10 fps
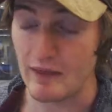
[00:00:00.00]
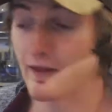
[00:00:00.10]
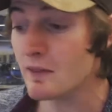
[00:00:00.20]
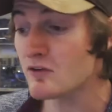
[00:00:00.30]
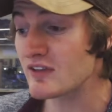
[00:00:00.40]

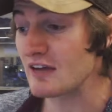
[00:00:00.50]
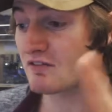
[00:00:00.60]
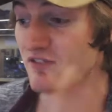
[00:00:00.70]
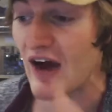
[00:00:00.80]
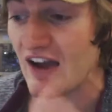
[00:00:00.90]
then there's that
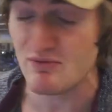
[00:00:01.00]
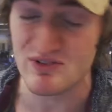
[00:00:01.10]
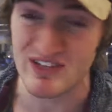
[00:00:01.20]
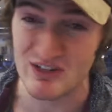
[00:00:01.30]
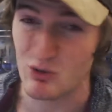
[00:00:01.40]

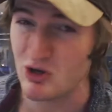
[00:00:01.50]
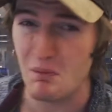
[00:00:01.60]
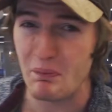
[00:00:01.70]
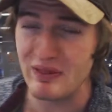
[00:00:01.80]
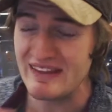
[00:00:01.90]
5% who are
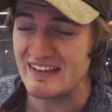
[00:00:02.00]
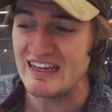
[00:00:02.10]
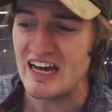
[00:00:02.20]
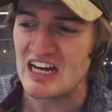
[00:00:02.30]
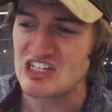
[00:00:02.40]
completely
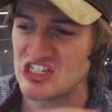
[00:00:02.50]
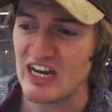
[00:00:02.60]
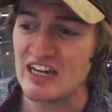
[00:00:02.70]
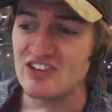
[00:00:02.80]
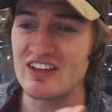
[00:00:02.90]

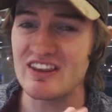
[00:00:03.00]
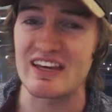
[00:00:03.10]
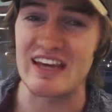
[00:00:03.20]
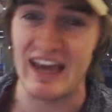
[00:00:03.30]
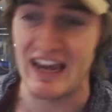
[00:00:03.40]
changing the
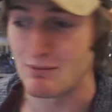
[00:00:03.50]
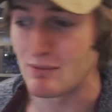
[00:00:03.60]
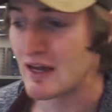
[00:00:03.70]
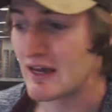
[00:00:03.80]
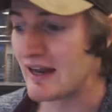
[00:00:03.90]
game.
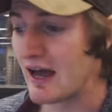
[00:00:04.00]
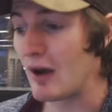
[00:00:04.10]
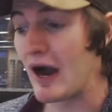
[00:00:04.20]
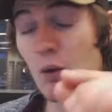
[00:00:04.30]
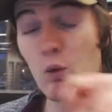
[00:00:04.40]
Now,
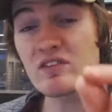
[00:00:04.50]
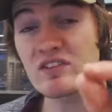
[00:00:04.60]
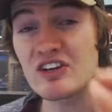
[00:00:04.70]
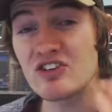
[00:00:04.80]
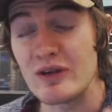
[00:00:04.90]
I want to
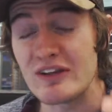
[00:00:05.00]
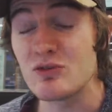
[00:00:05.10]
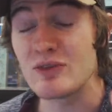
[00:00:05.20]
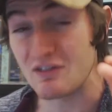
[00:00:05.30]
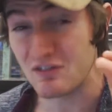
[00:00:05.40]
get you into
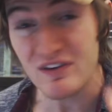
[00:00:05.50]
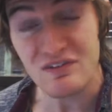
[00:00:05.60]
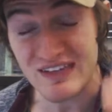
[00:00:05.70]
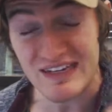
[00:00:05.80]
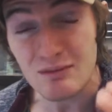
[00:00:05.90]
that
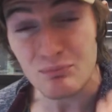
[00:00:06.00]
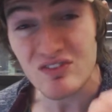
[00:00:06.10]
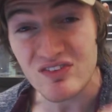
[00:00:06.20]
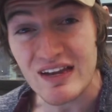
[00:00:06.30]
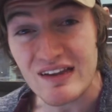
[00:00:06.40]

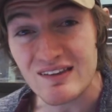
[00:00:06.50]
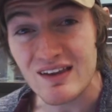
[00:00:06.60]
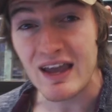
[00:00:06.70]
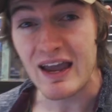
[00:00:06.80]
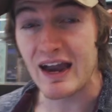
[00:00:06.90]
15%, and
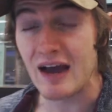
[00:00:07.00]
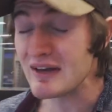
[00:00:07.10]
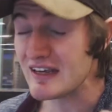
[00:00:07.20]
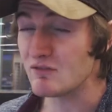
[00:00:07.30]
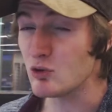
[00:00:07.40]
I'm going
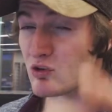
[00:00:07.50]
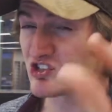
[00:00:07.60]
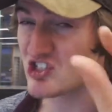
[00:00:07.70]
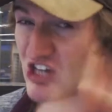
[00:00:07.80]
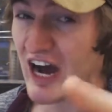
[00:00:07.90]
to give you a
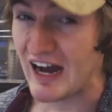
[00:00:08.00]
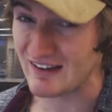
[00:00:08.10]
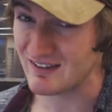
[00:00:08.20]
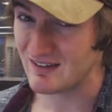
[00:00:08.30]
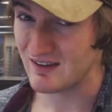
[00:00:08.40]
shot
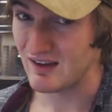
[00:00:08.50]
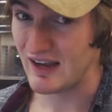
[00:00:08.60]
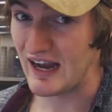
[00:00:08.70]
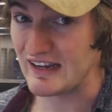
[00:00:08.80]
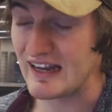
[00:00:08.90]

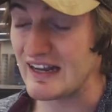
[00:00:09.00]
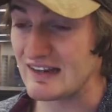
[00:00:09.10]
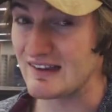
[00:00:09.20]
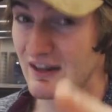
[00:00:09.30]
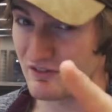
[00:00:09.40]
at getting
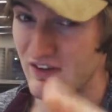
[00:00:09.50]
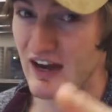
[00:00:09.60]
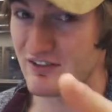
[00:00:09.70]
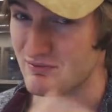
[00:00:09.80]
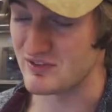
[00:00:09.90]
into that
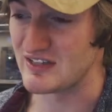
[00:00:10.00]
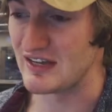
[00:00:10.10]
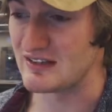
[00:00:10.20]
5%.